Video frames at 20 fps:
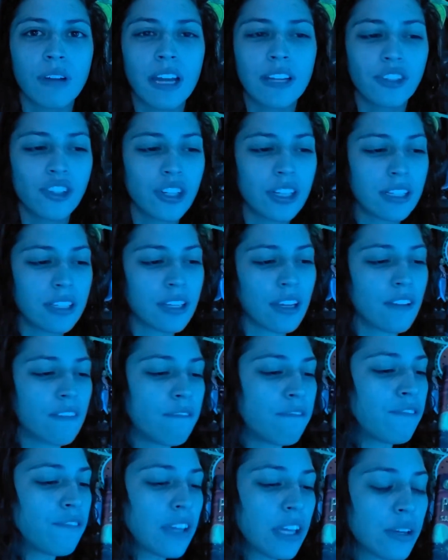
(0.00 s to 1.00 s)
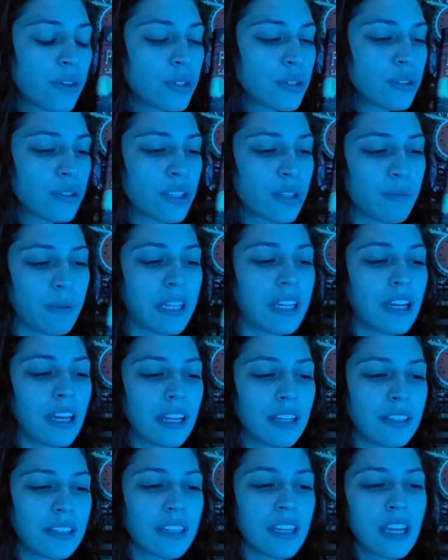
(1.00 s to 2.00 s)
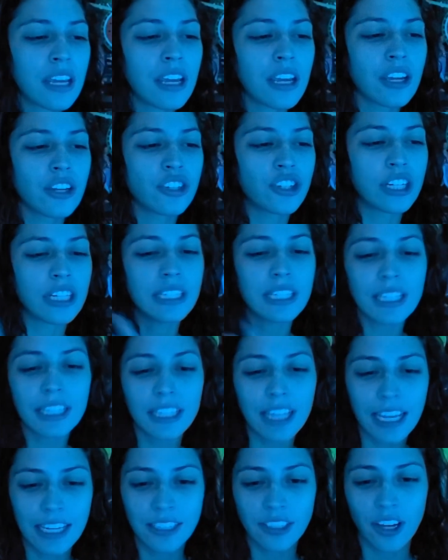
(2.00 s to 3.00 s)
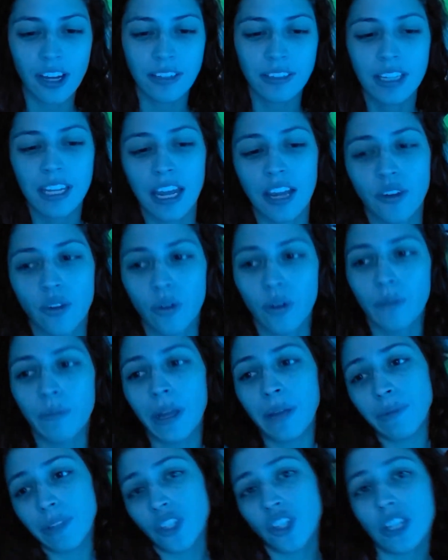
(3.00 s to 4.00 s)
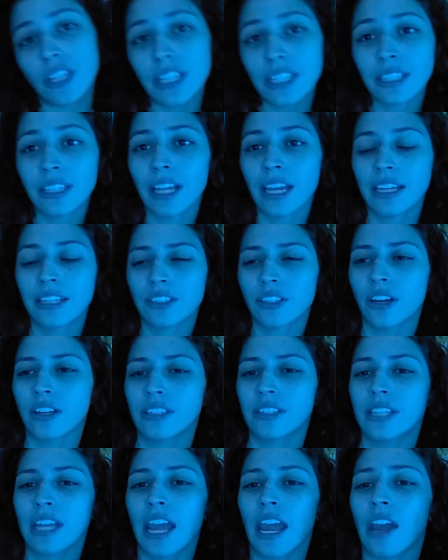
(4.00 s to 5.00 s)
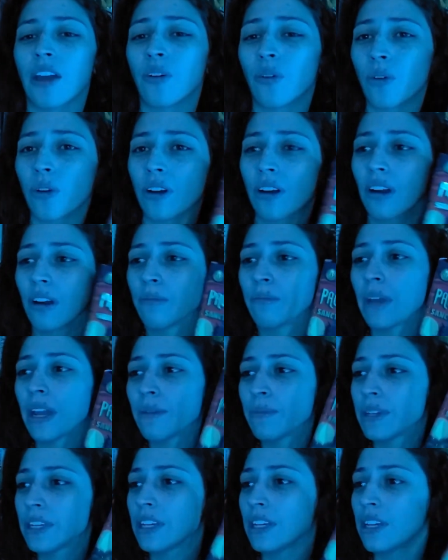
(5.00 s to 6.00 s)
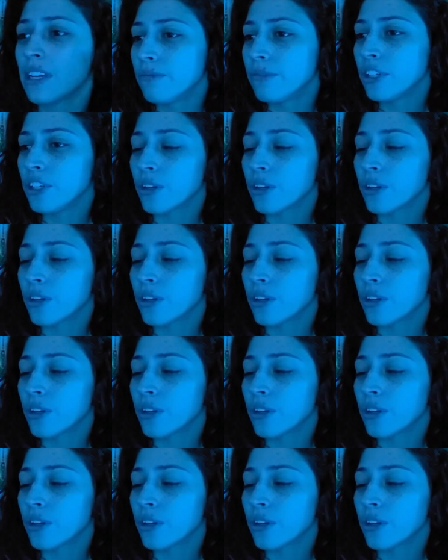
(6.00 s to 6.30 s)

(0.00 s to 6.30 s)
And she's confused because she did like Dante, or maybe she didn't like Dante, or maybe,